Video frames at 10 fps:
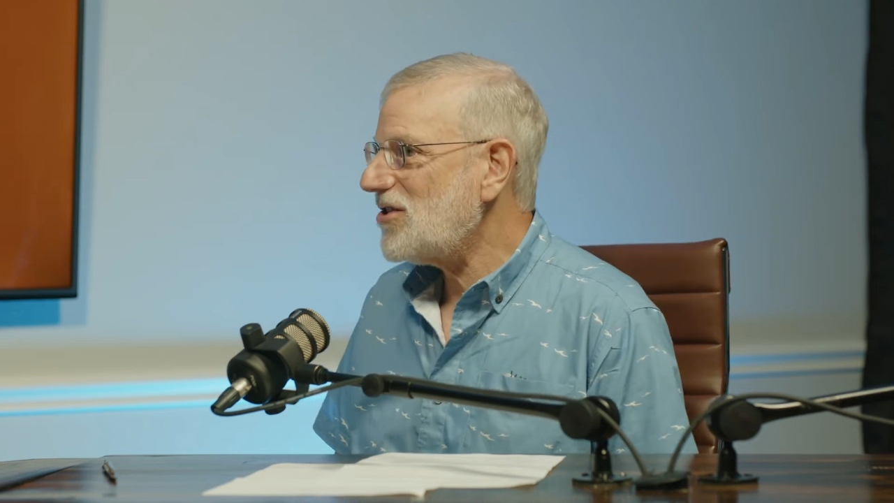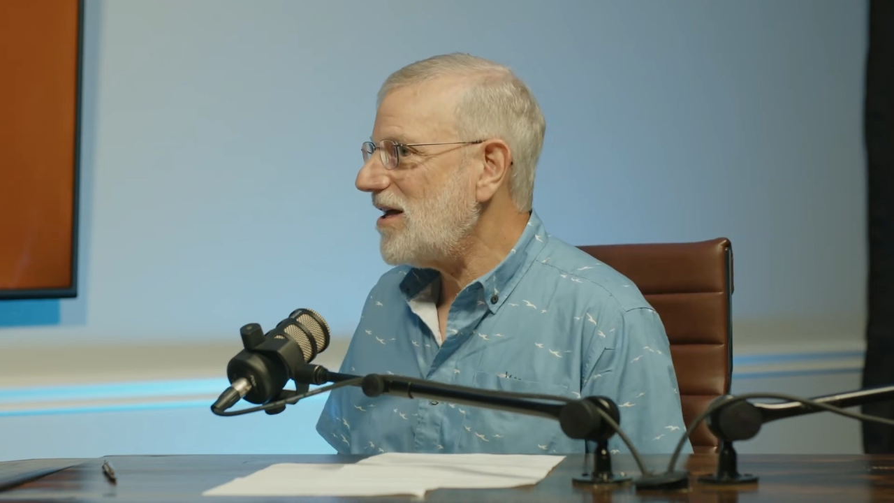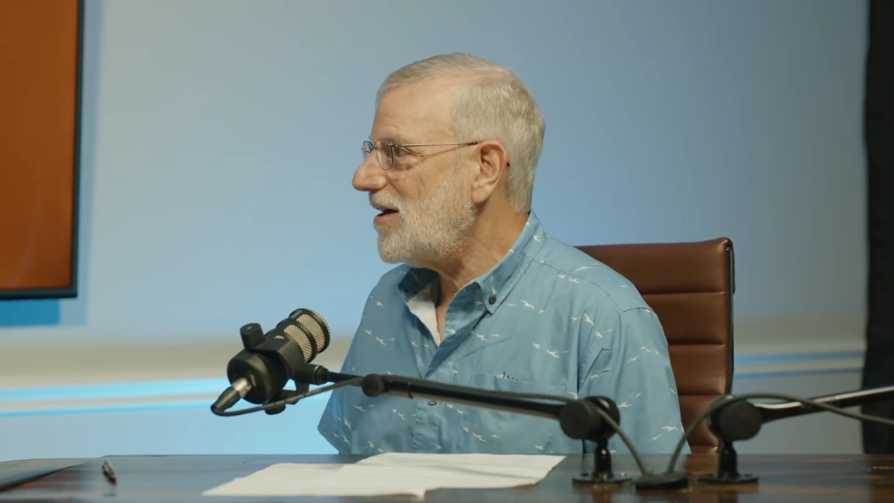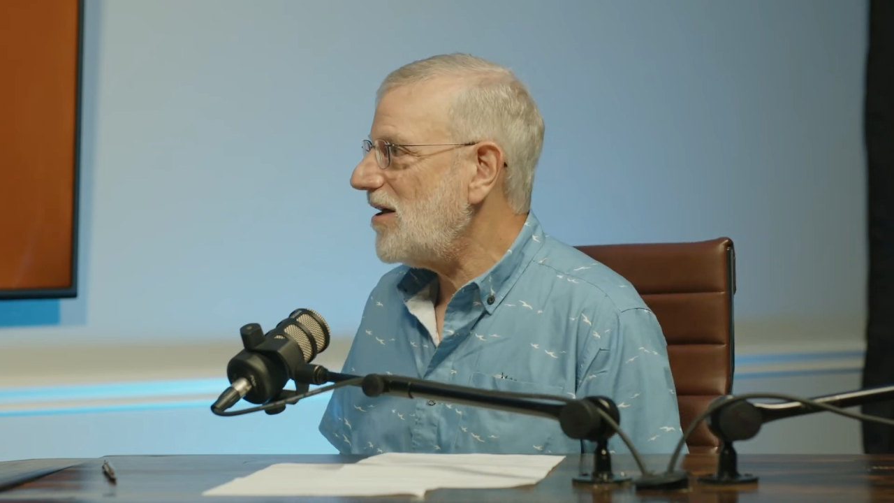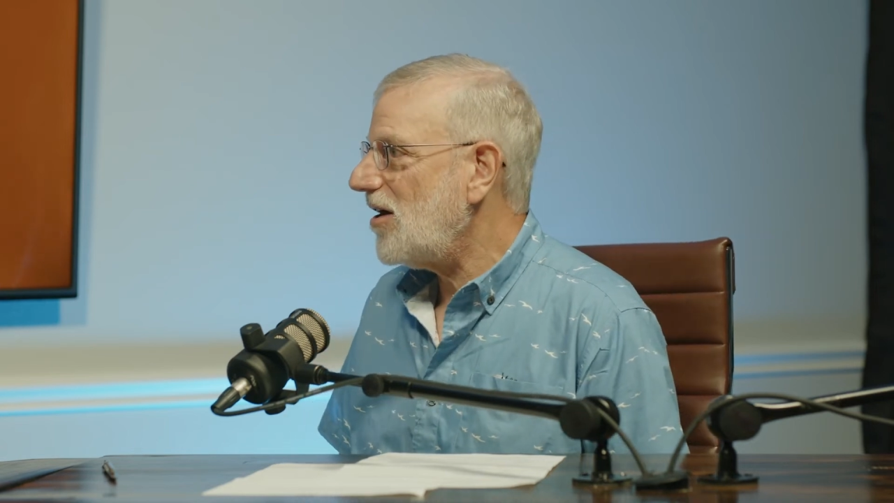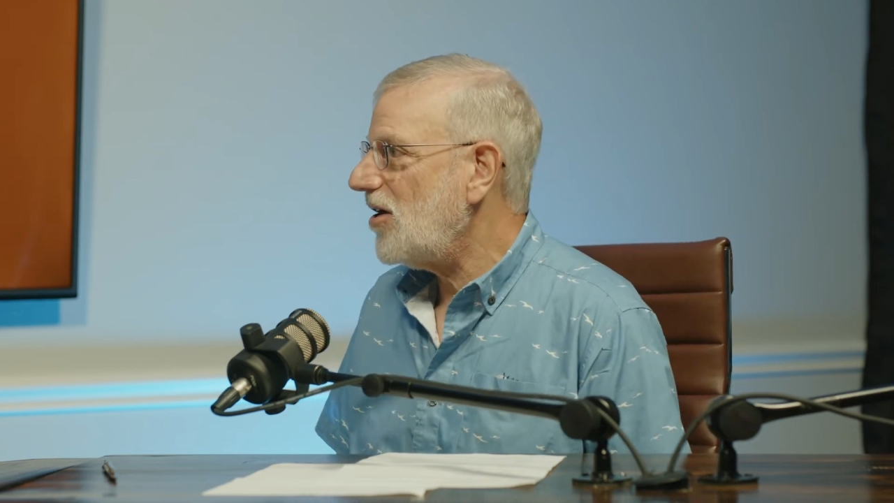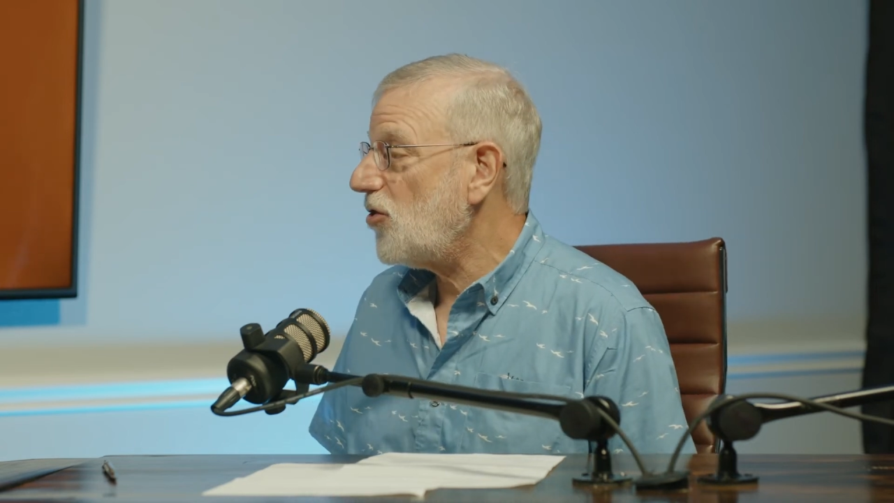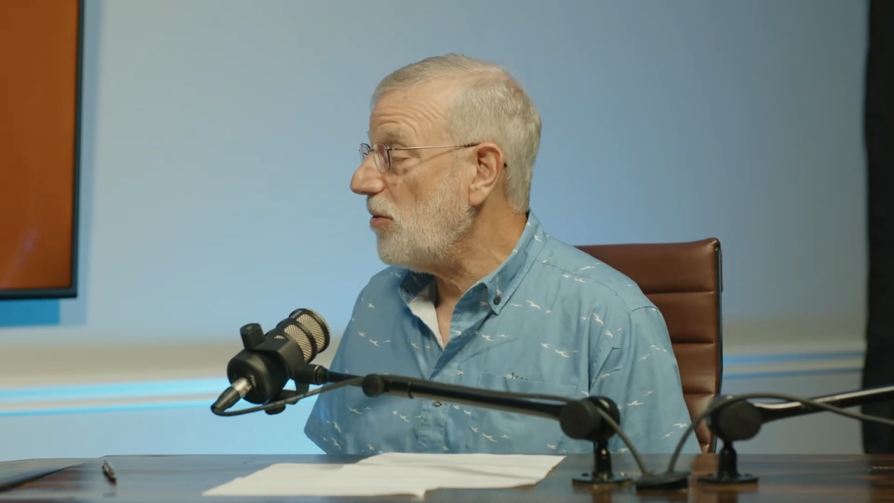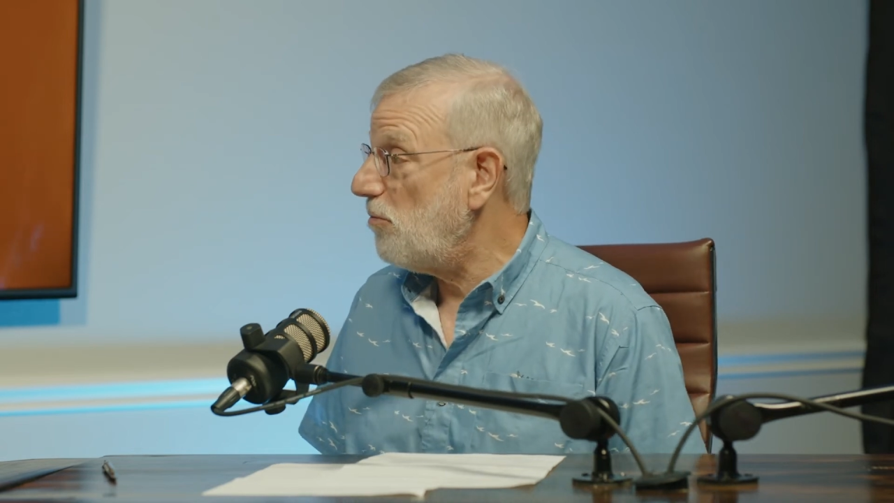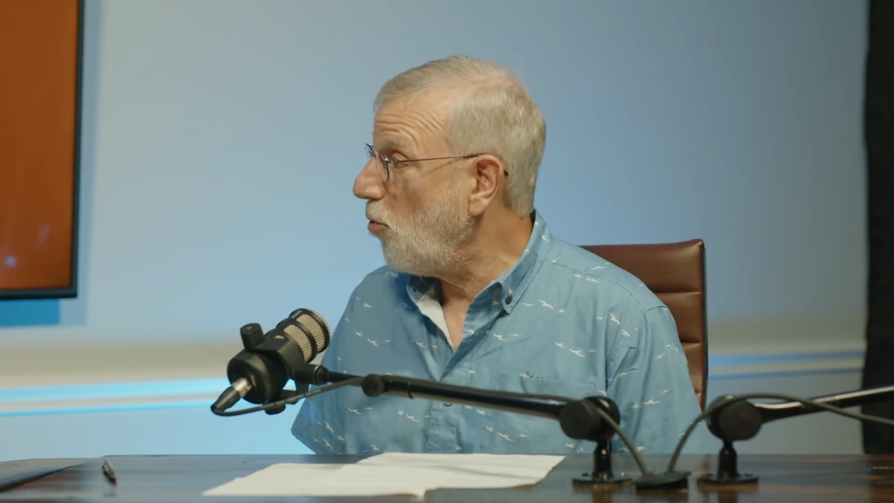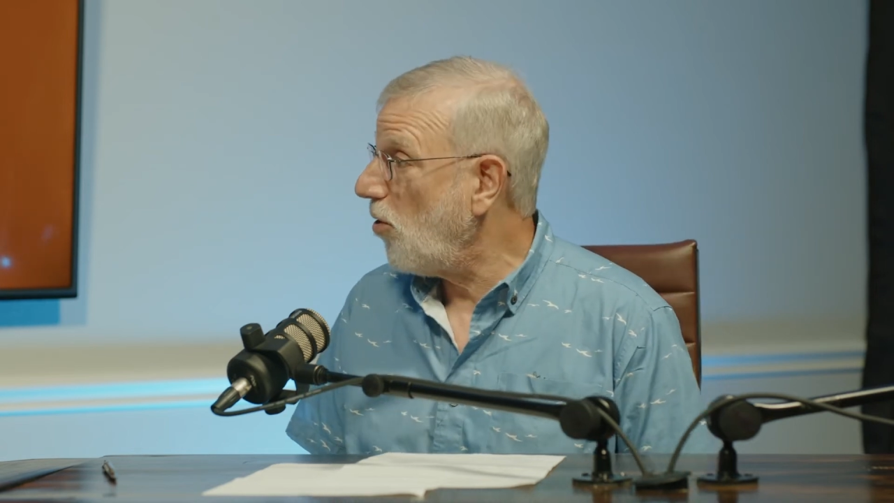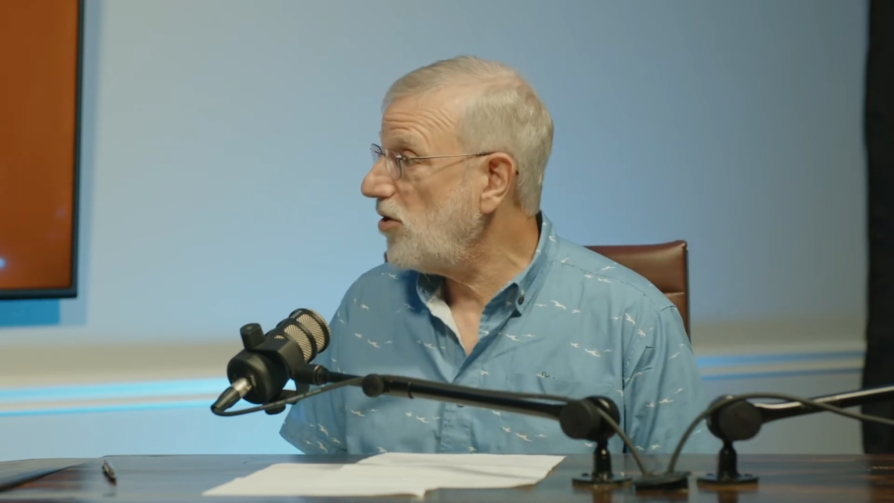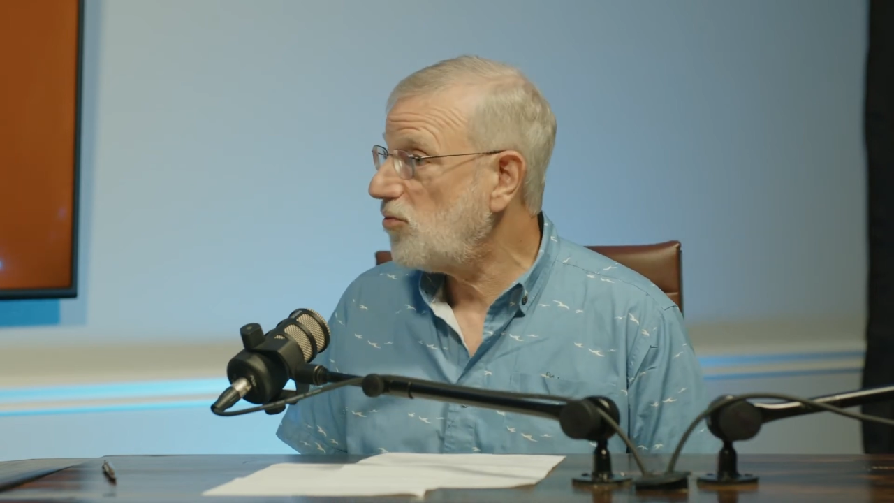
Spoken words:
then the board